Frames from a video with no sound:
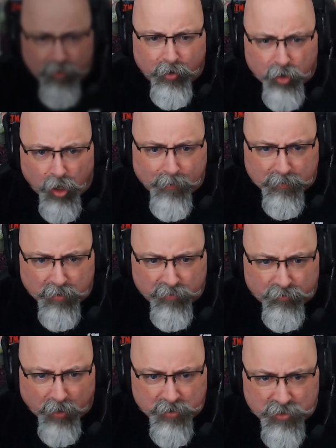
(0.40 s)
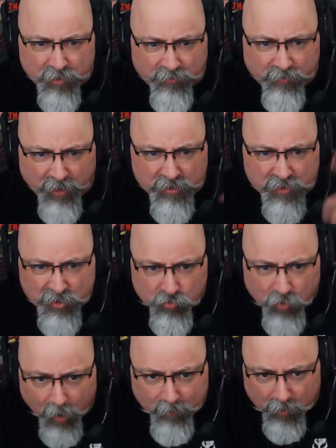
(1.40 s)
comic book friends and fiends, it's
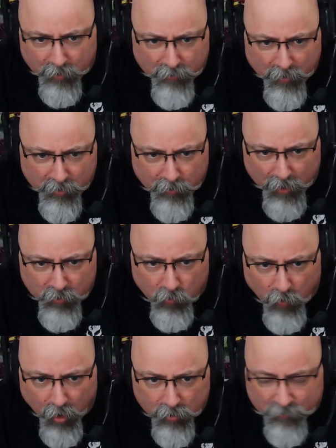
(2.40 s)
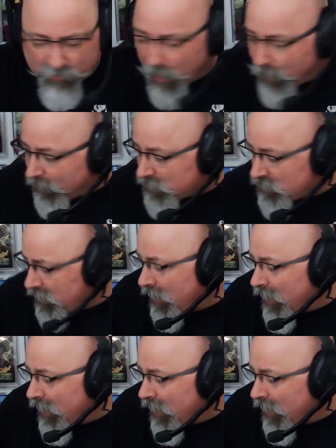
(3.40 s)
Rob here in front of the Great Wall of Comics,